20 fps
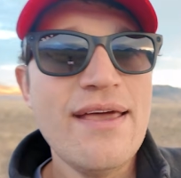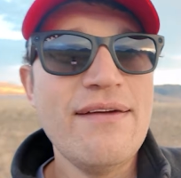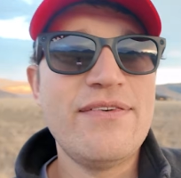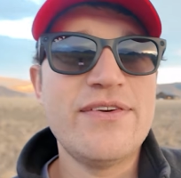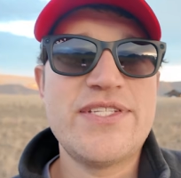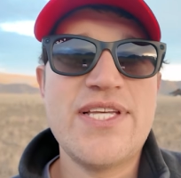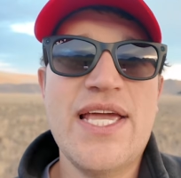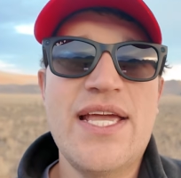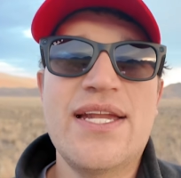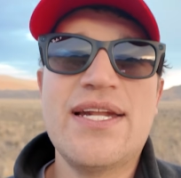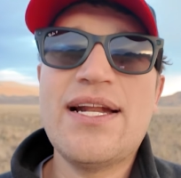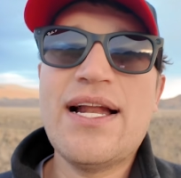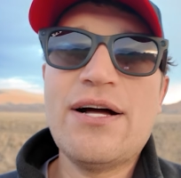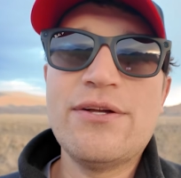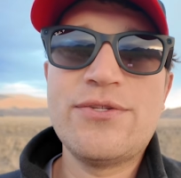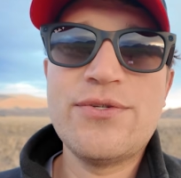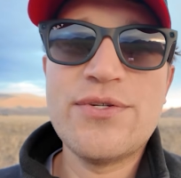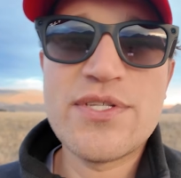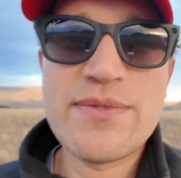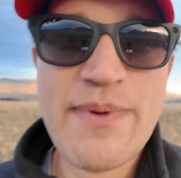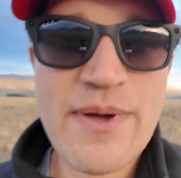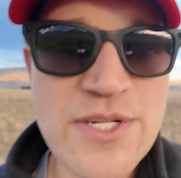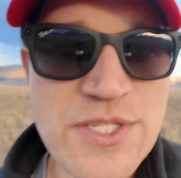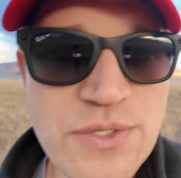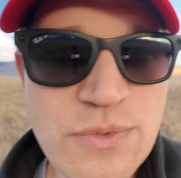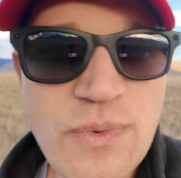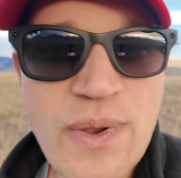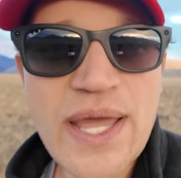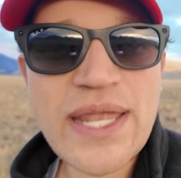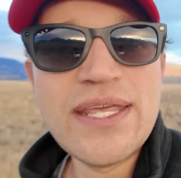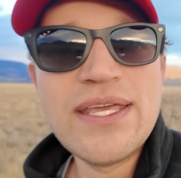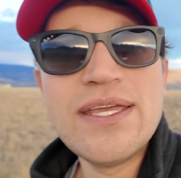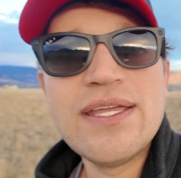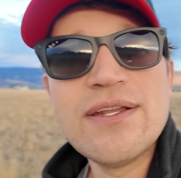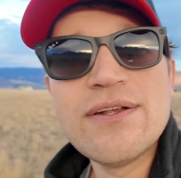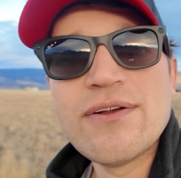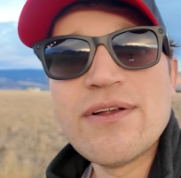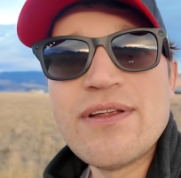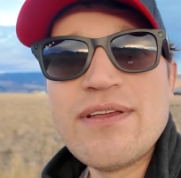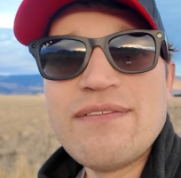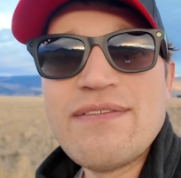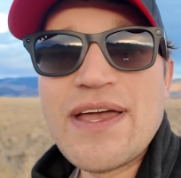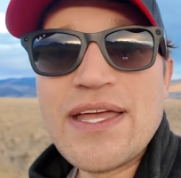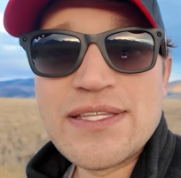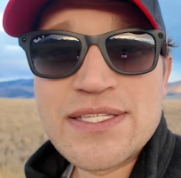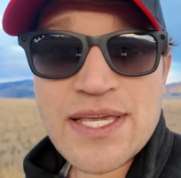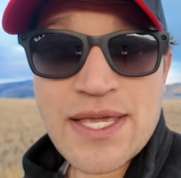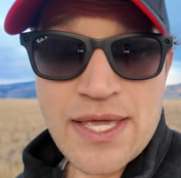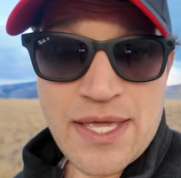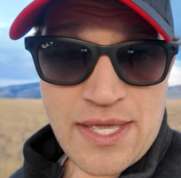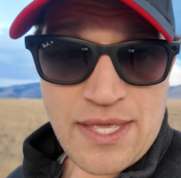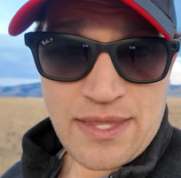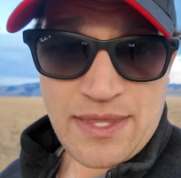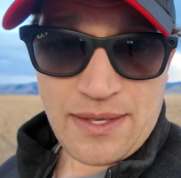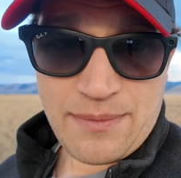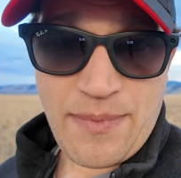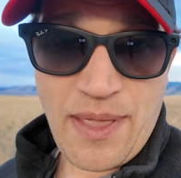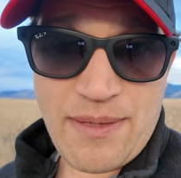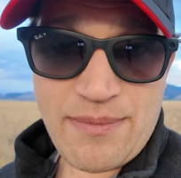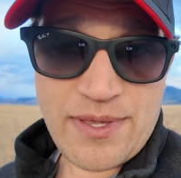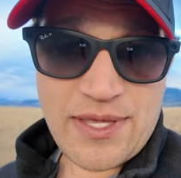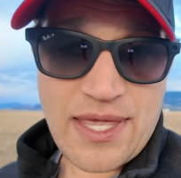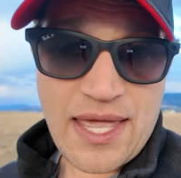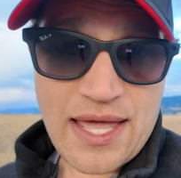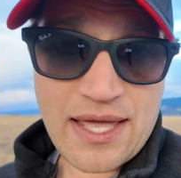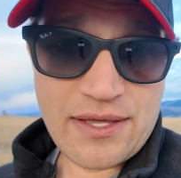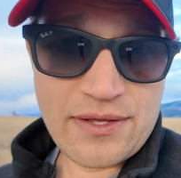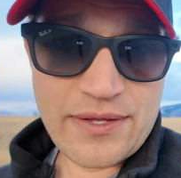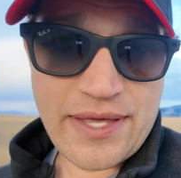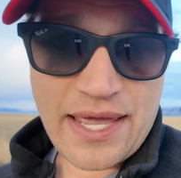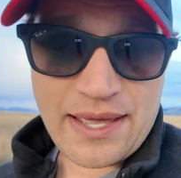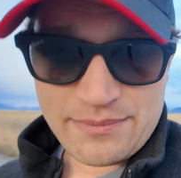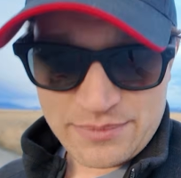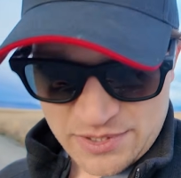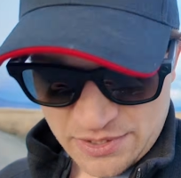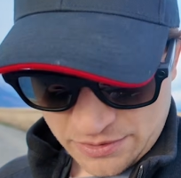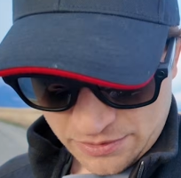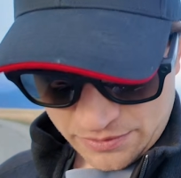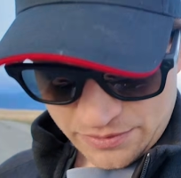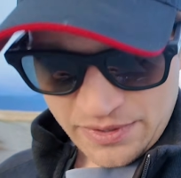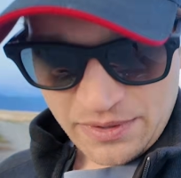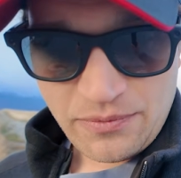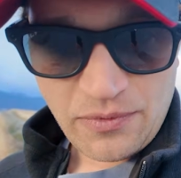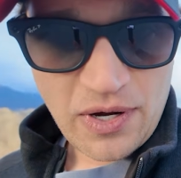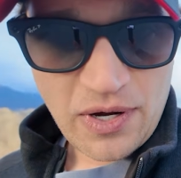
If you're taking it out to a special wedding or an event, then maybe, yeah, you'll absolutely